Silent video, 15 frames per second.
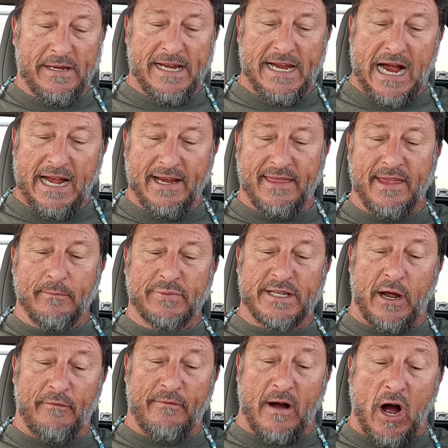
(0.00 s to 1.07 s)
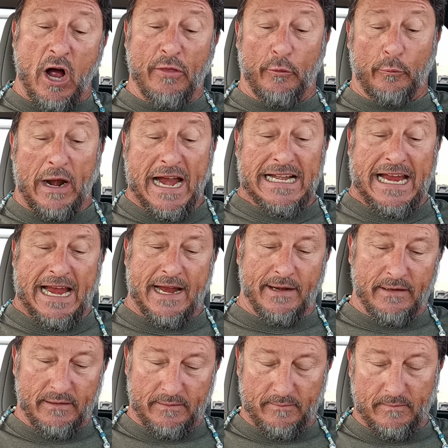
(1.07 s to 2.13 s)
He hideth himself on the right
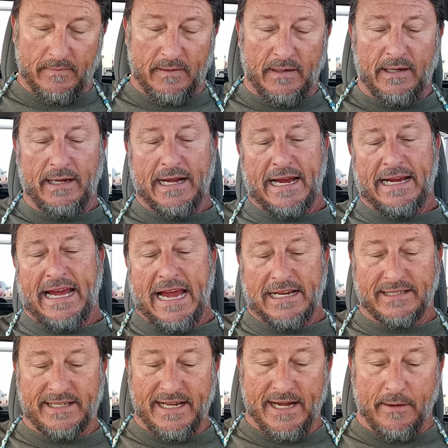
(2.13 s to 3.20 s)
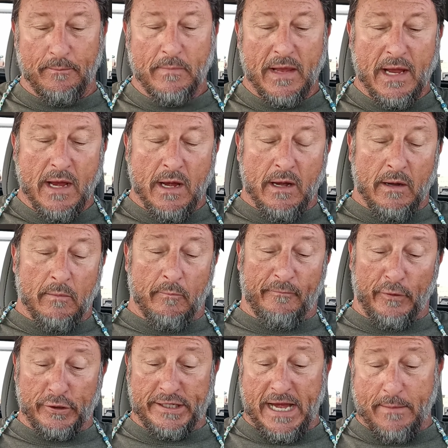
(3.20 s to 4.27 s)
hand, and I can't see him.
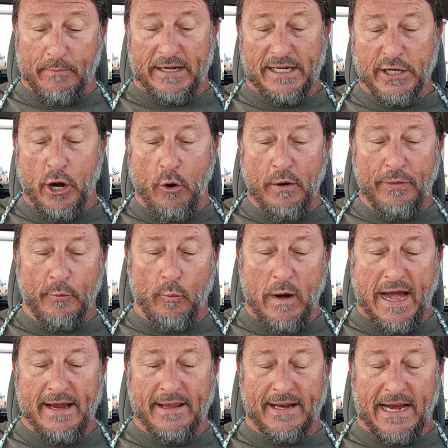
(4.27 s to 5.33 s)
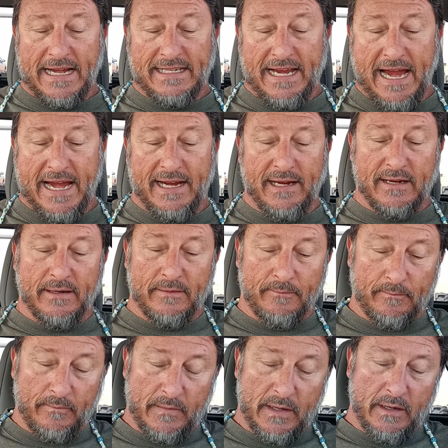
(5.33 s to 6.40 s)
Verse 10 But he knoweth the way that I take.
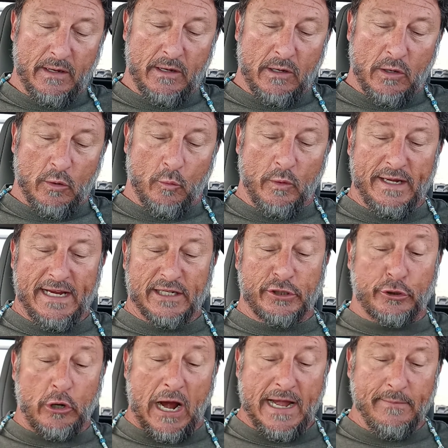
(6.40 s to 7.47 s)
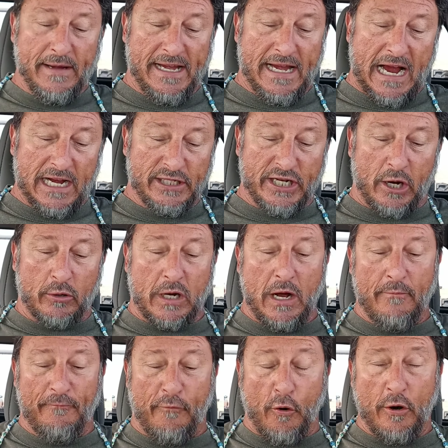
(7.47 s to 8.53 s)
When he has tried me, I shall
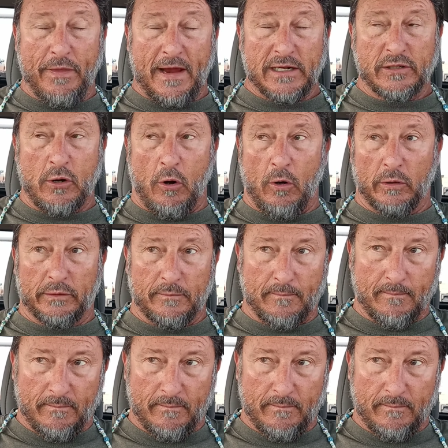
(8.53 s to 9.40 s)
come forth as gold.